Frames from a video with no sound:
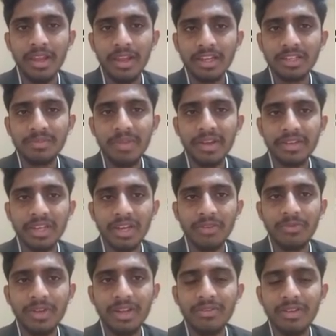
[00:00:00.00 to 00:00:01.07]
Expected
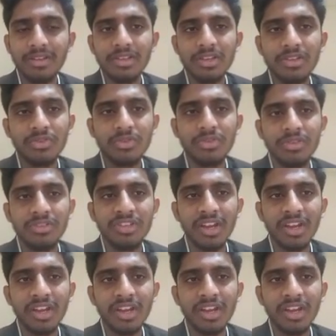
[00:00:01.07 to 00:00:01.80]
frequency should